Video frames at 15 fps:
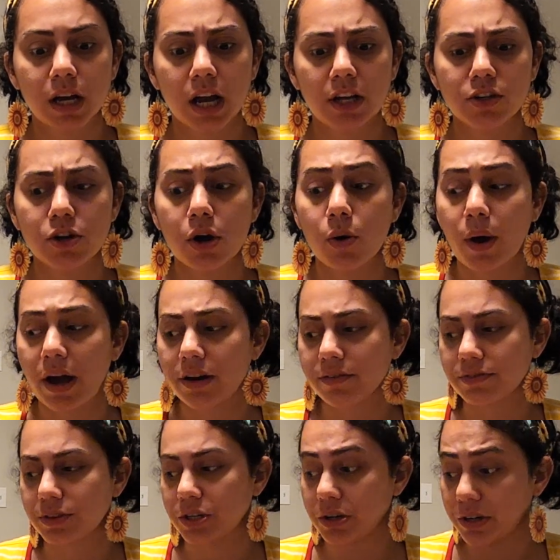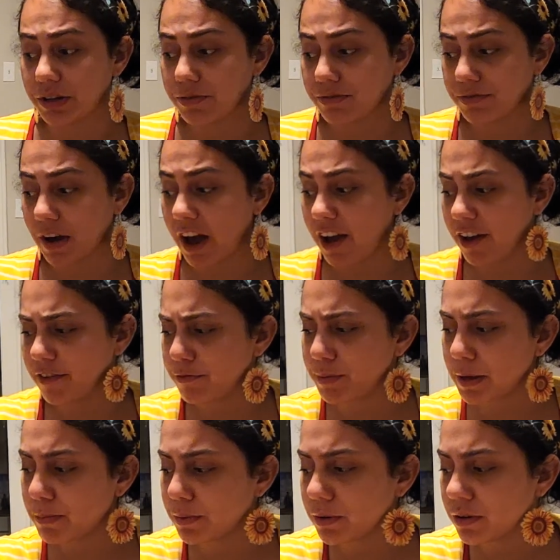like... Uh, no, out of thirty-five
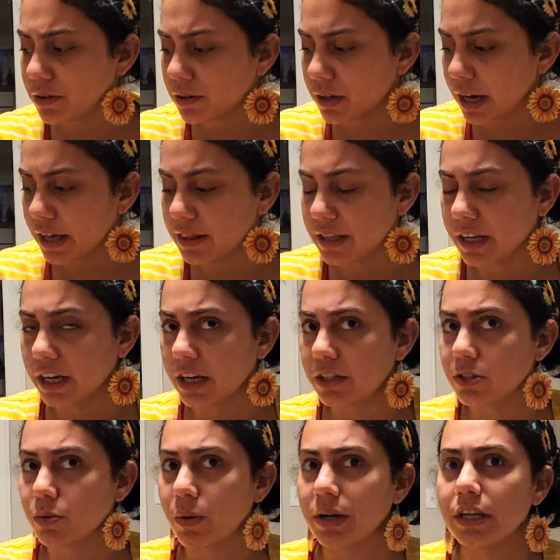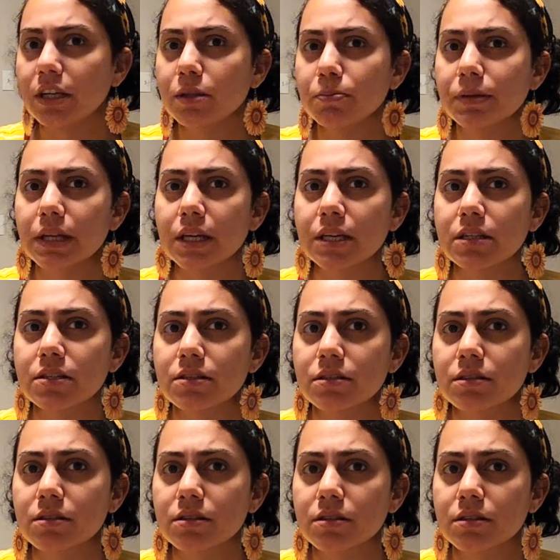people, yeah. I think I got twentieth place.
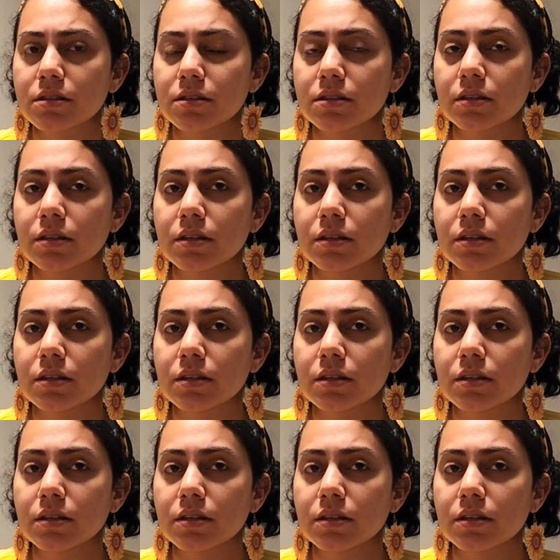twentieth, yeah.